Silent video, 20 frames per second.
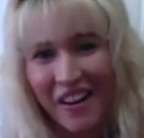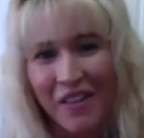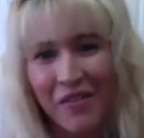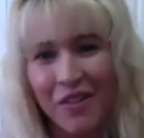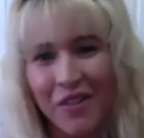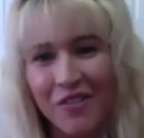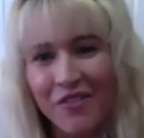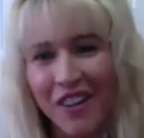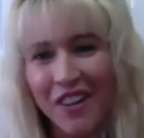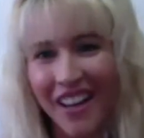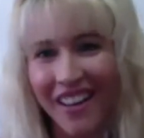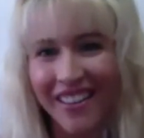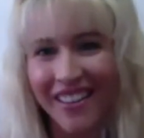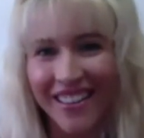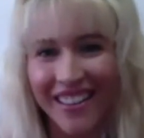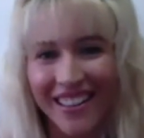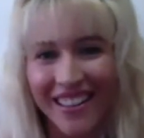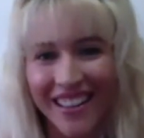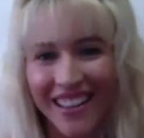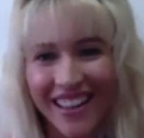I would
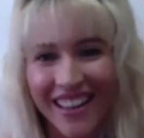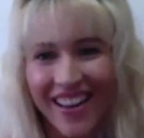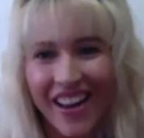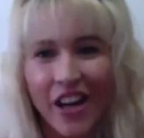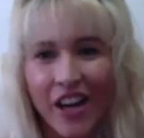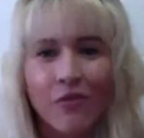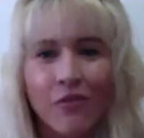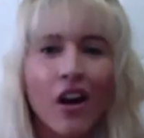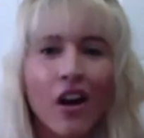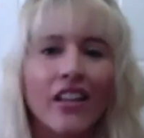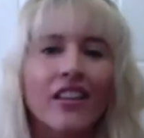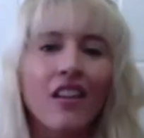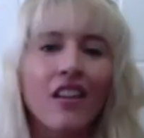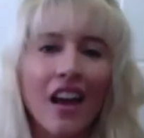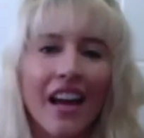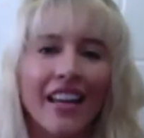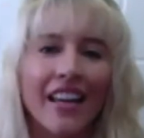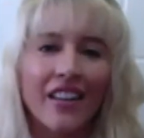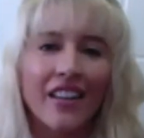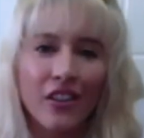rather, I'd
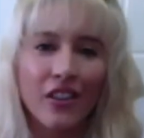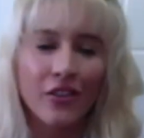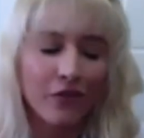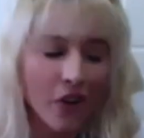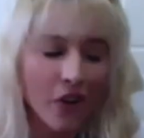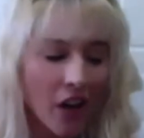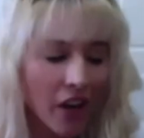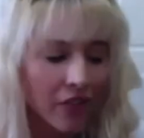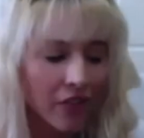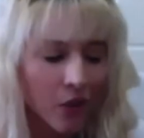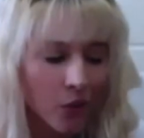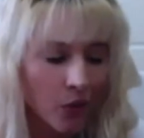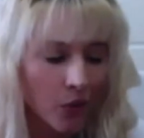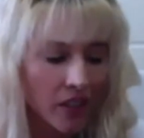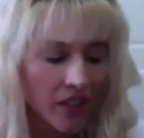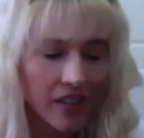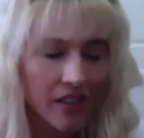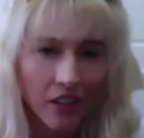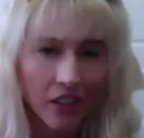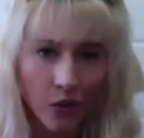like the 5
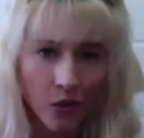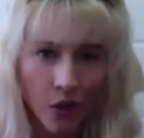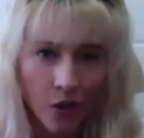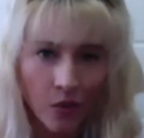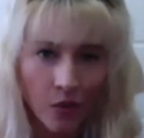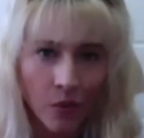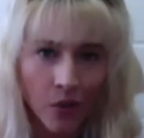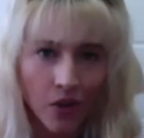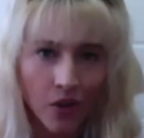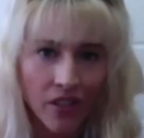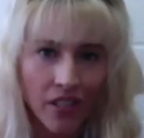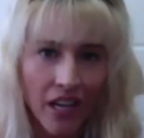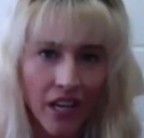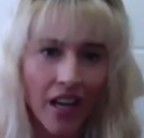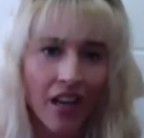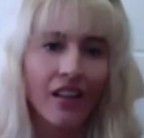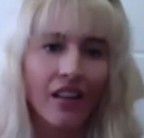coins that you earn per day.